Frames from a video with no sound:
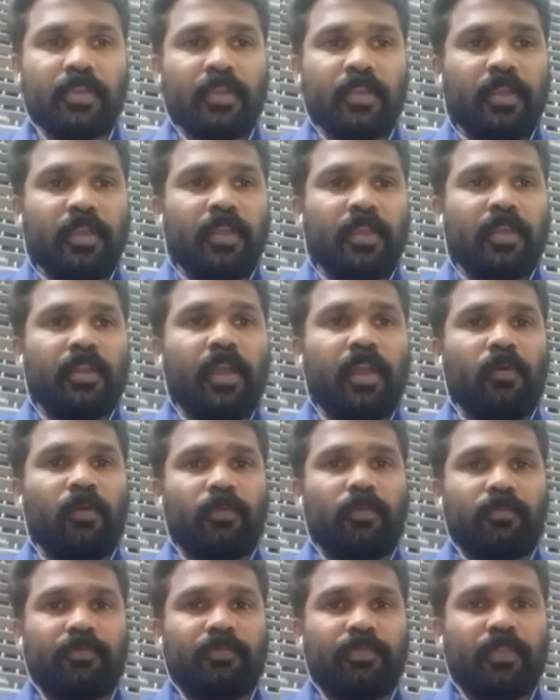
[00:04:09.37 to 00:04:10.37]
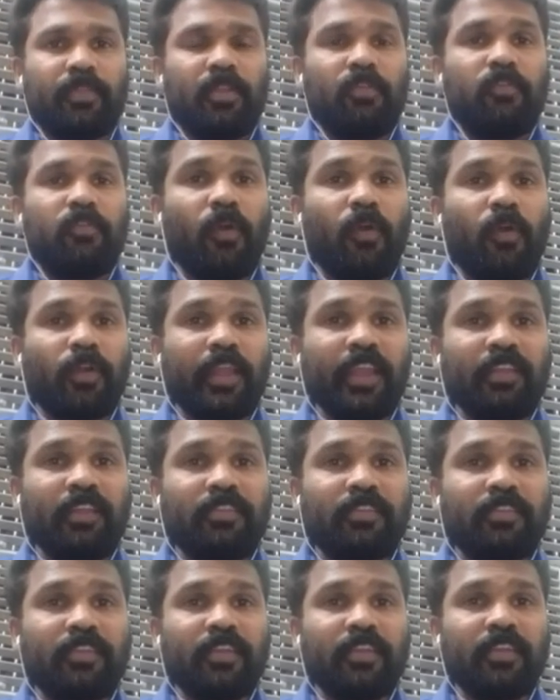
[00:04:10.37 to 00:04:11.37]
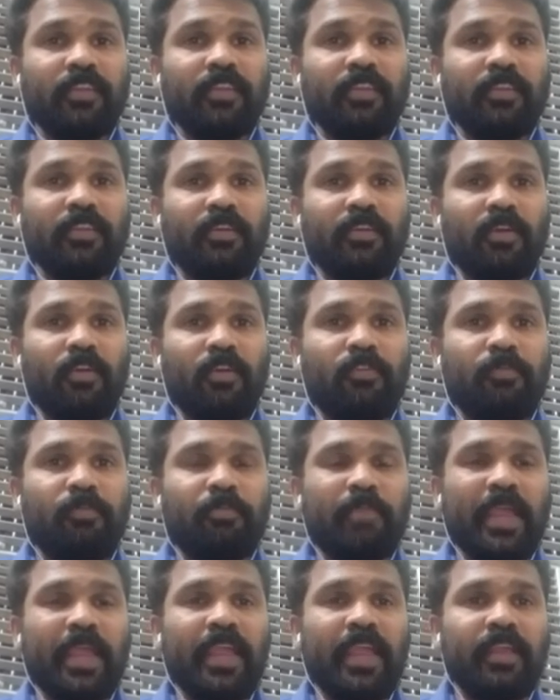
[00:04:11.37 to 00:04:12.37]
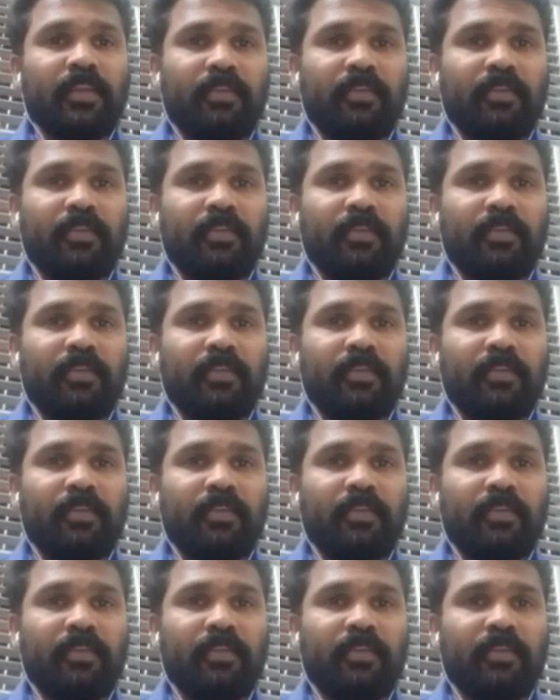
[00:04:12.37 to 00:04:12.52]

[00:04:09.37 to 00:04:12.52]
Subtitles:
Now, flotation of man.